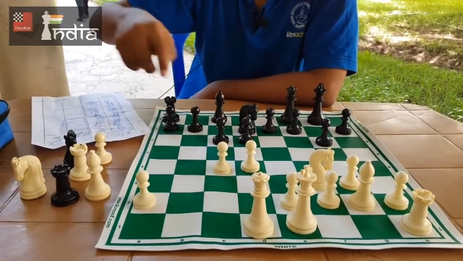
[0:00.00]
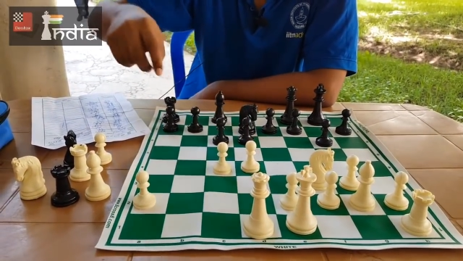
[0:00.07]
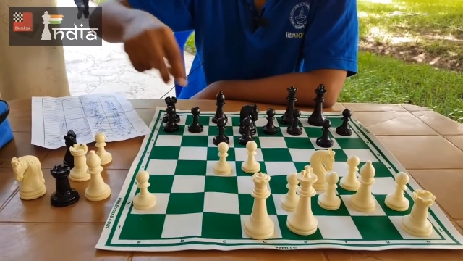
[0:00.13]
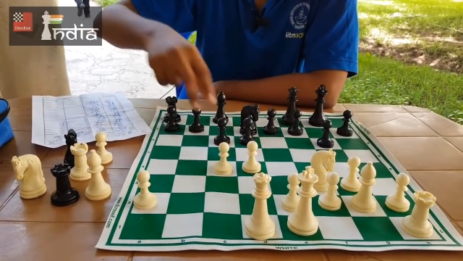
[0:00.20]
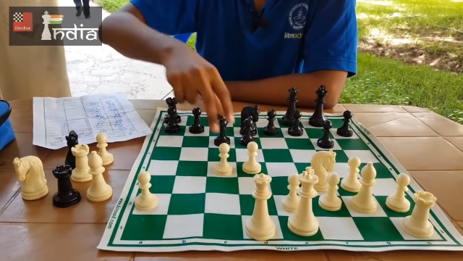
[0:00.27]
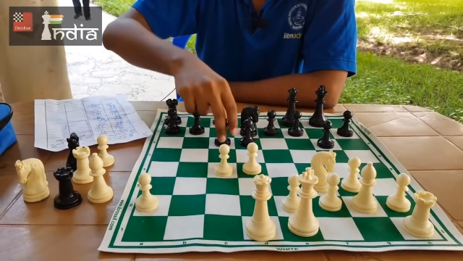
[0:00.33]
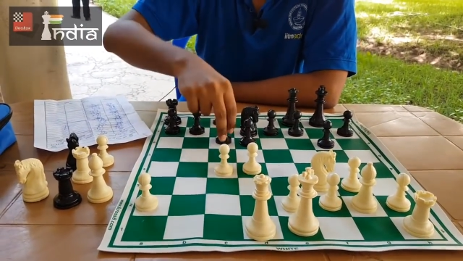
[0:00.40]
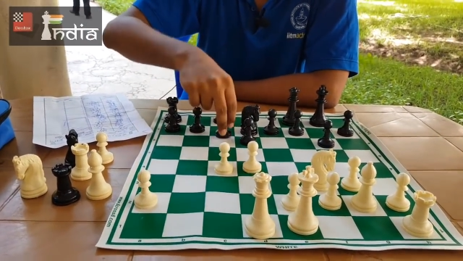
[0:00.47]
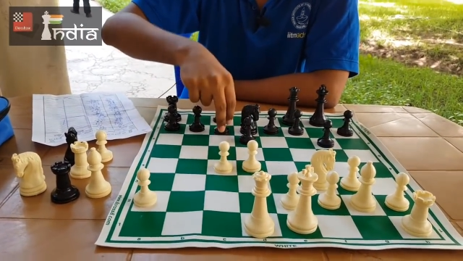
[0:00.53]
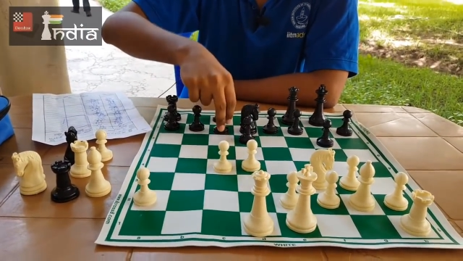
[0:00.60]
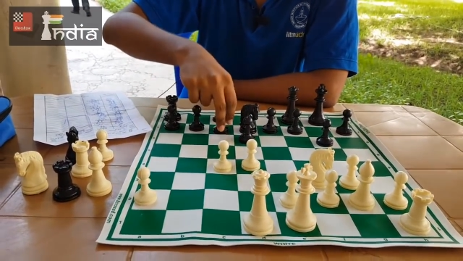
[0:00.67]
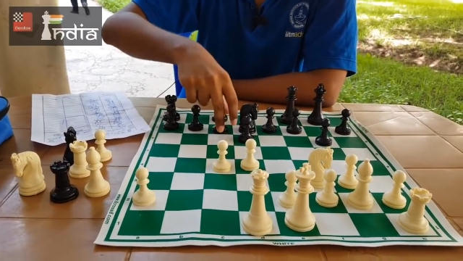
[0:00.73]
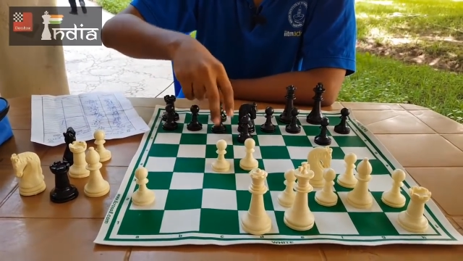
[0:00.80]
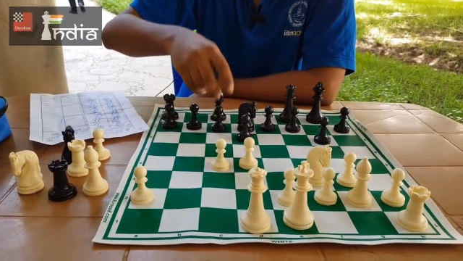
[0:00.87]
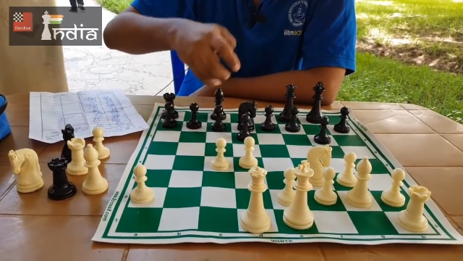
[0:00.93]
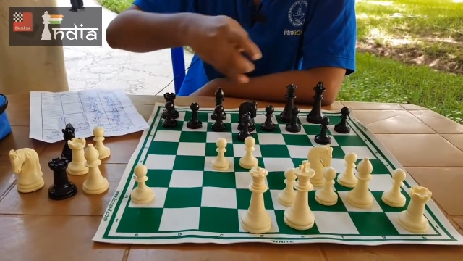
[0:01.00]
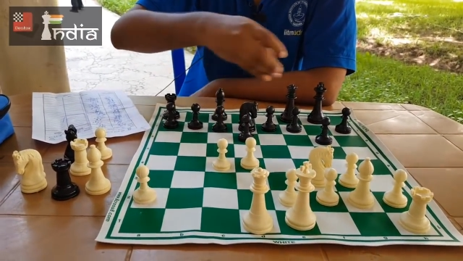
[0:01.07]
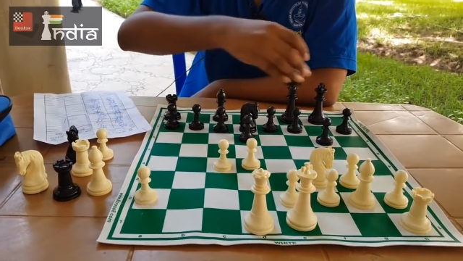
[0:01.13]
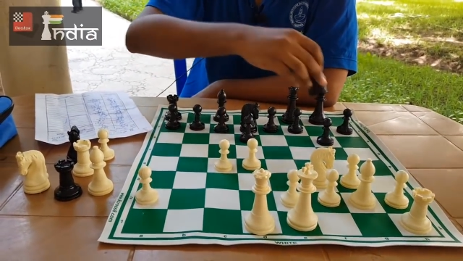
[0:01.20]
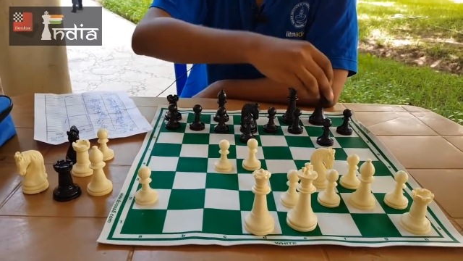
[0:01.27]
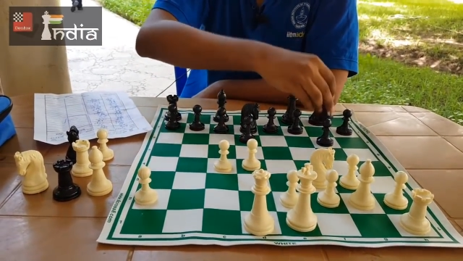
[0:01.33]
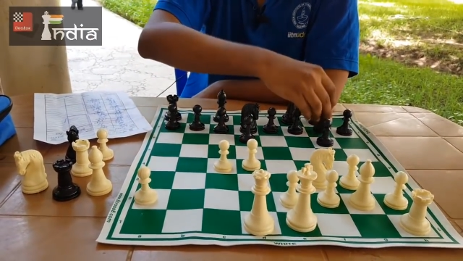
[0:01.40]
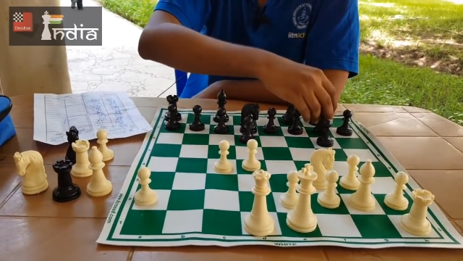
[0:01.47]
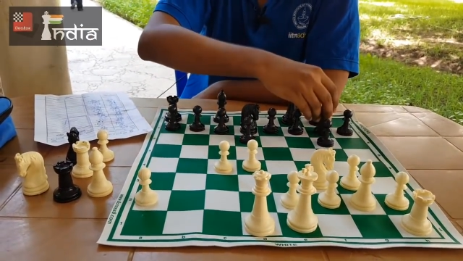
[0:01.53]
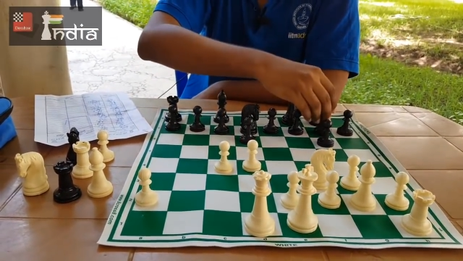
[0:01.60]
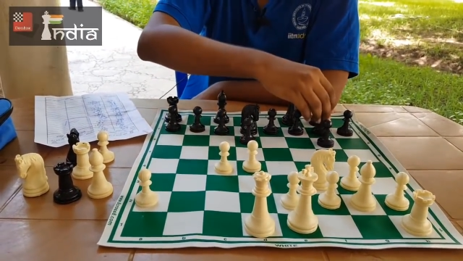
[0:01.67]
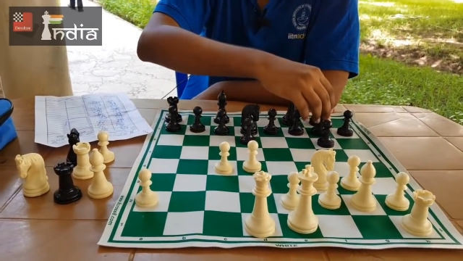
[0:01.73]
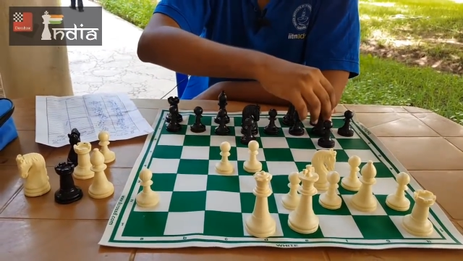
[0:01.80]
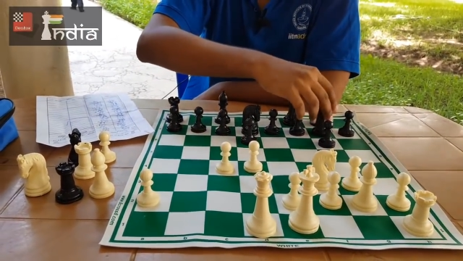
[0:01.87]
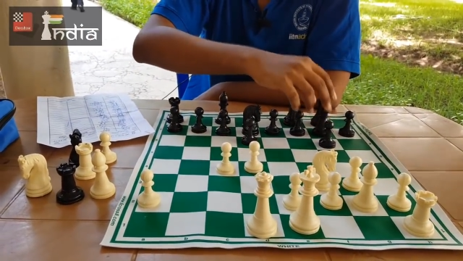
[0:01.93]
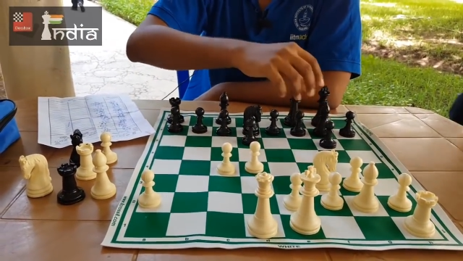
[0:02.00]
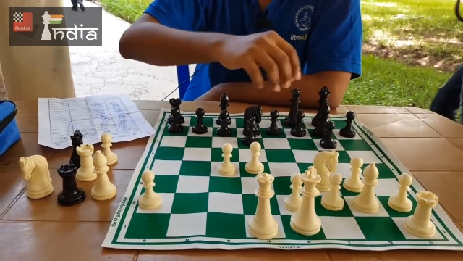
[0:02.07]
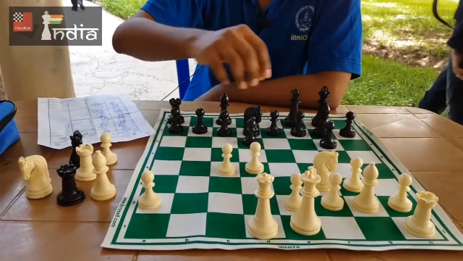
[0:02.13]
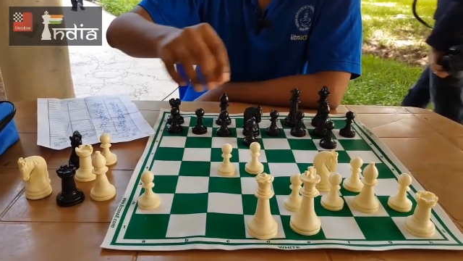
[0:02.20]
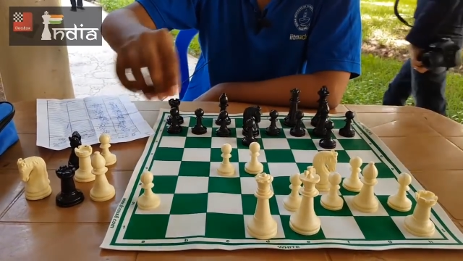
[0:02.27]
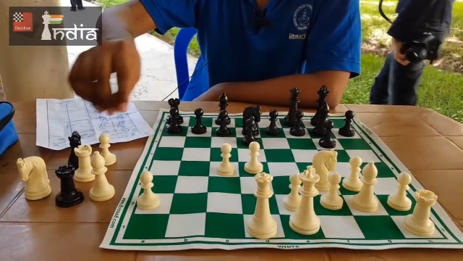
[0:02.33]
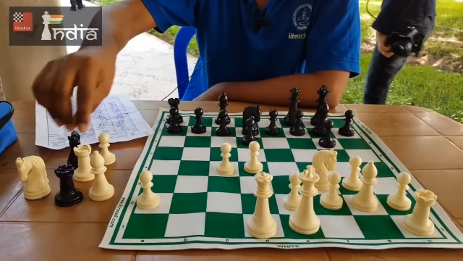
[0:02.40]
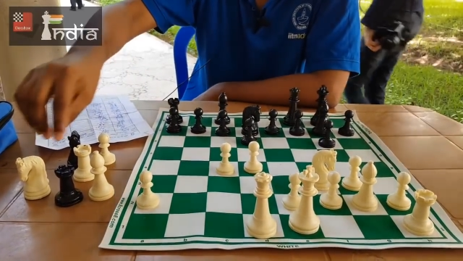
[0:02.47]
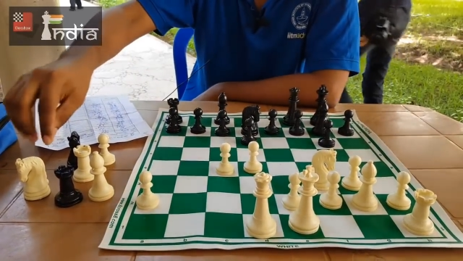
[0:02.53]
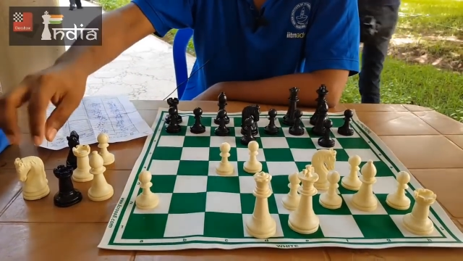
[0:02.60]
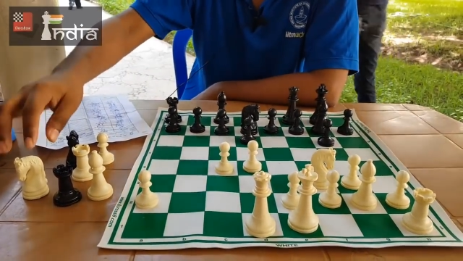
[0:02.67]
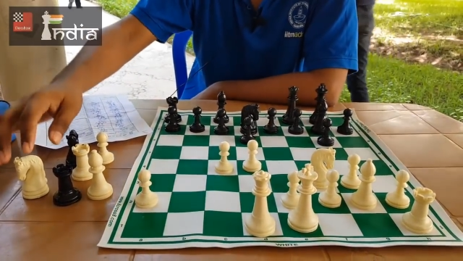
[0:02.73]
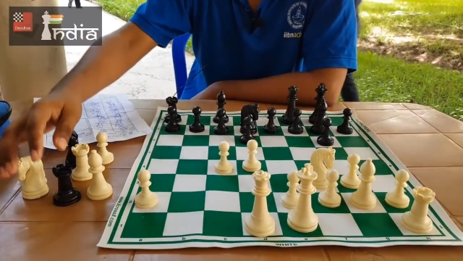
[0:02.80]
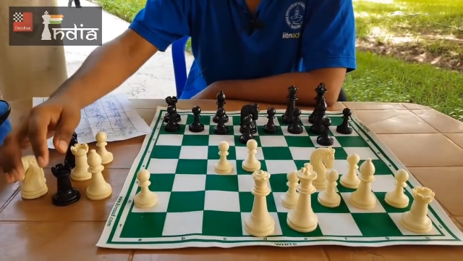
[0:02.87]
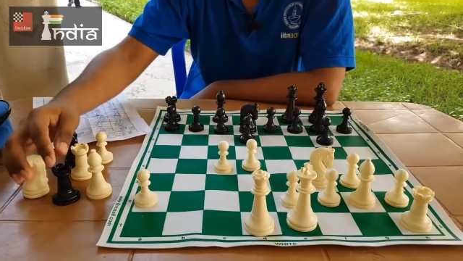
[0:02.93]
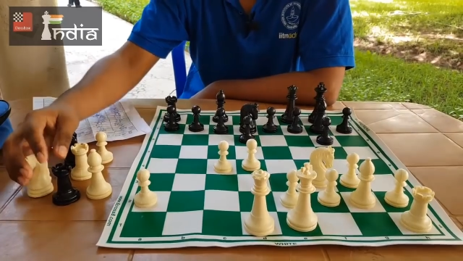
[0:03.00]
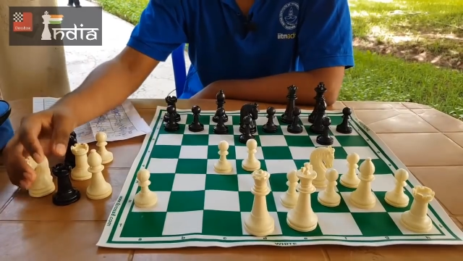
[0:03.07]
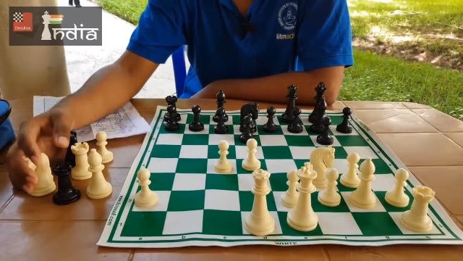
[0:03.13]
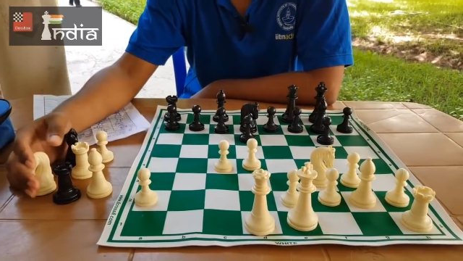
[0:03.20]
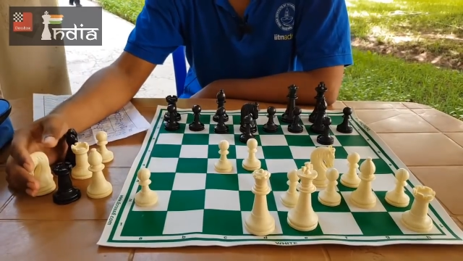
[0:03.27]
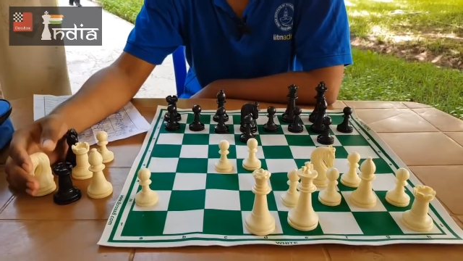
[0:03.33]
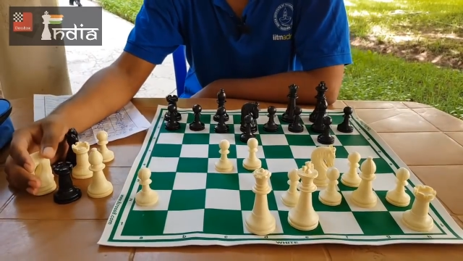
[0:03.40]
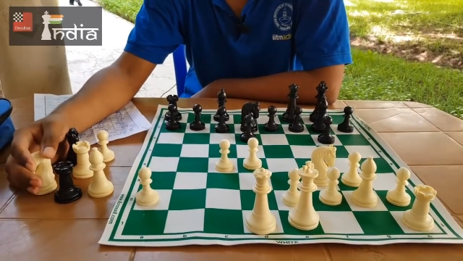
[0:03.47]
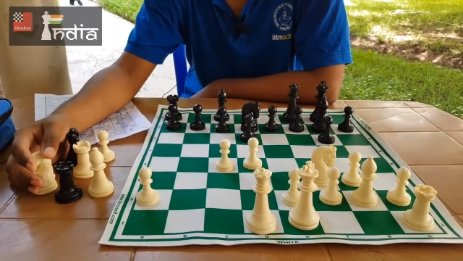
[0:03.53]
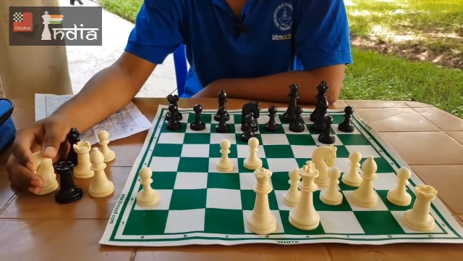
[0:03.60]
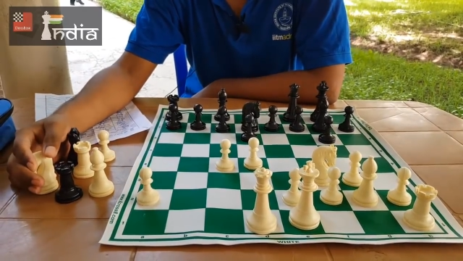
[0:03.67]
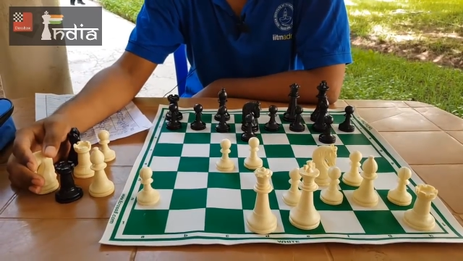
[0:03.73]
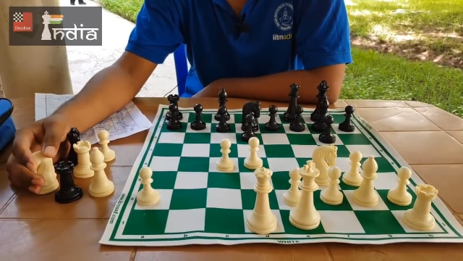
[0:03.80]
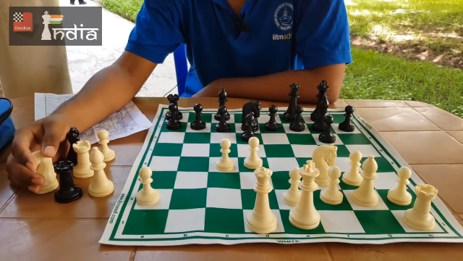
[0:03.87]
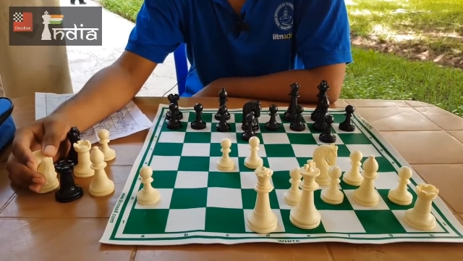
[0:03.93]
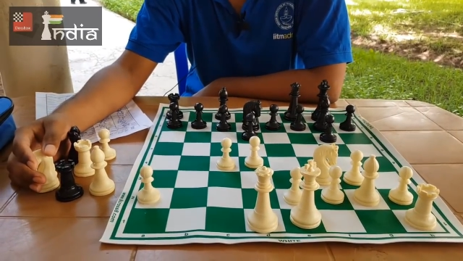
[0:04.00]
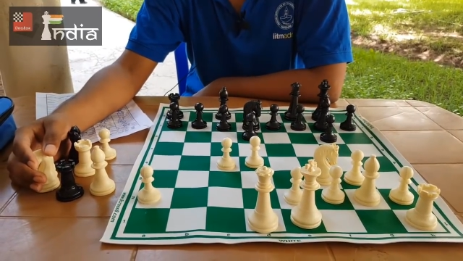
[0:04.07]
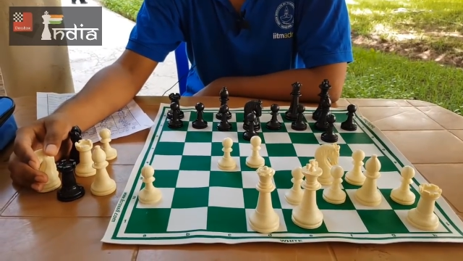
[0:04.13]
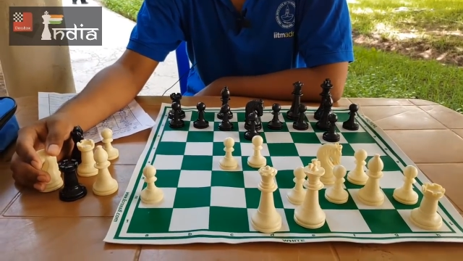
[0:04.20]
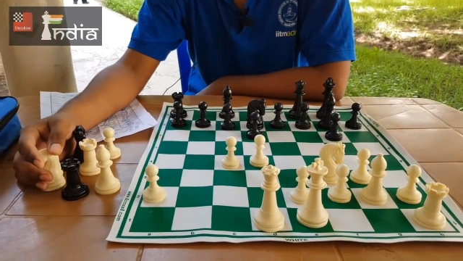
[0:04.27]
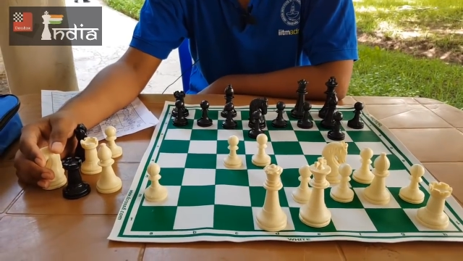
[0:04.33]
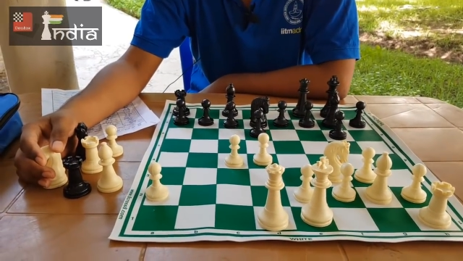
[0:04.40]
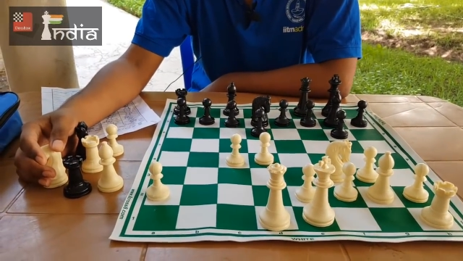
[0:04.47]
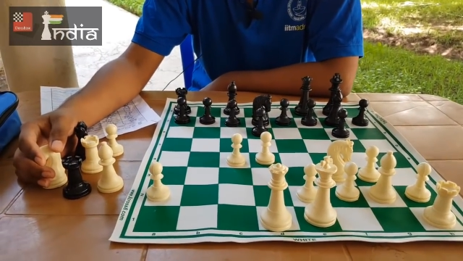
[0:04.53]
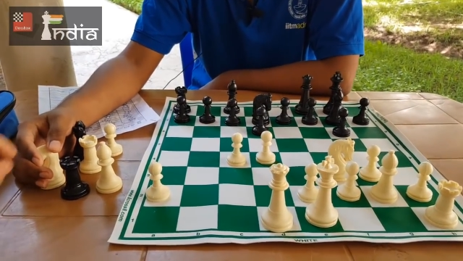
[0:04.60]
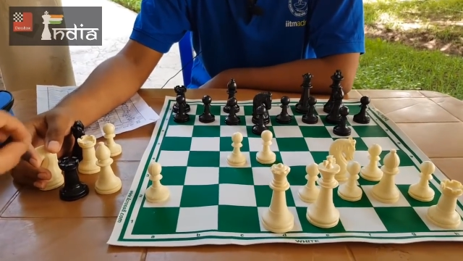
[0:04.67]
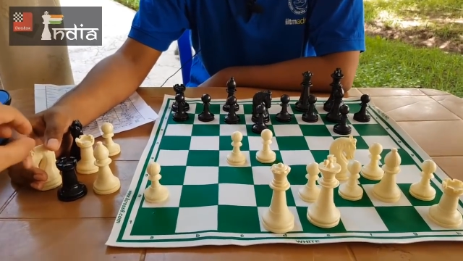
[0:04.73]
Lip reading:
Nobody's mouth can be seen.